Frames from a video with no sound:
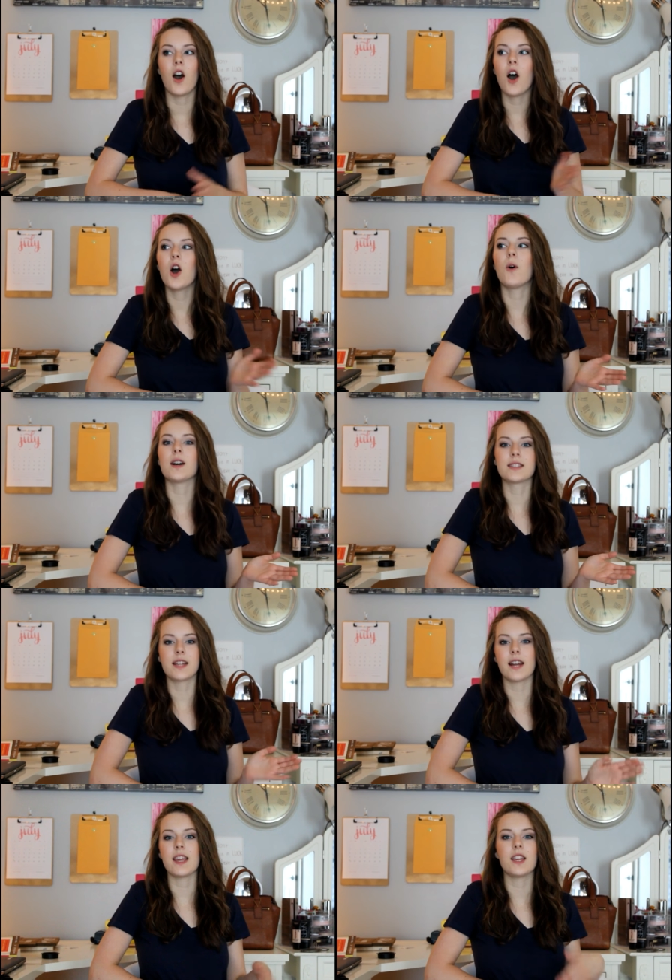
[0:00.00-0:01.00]
oh, I'll
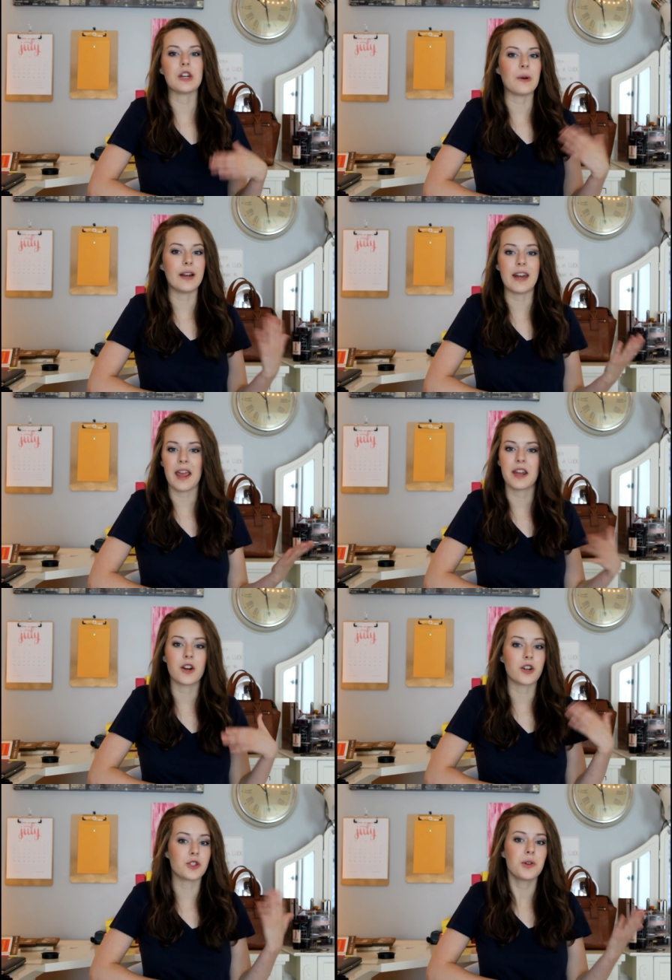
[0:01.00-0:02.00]
study, you know, a night
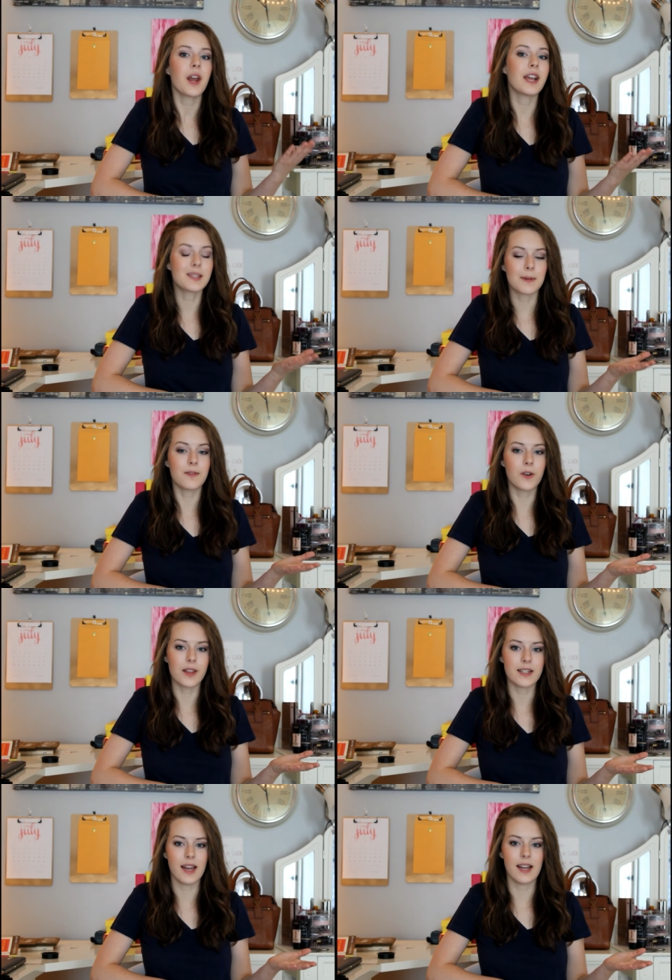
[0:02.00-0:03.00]
or two nights
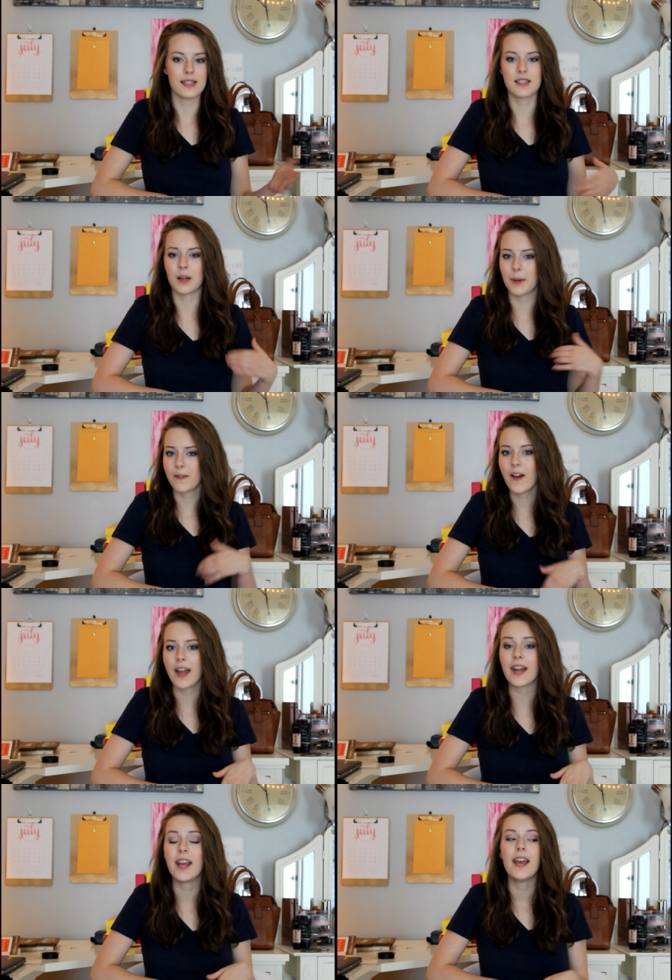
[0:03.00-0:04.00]
before the test and I'll be
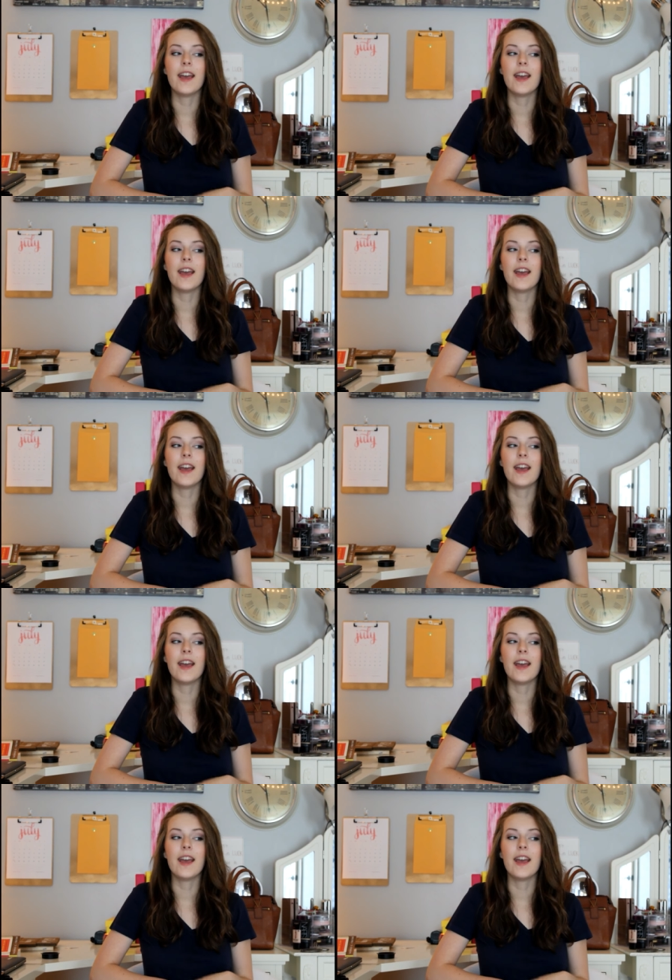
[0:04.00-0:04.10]
fine,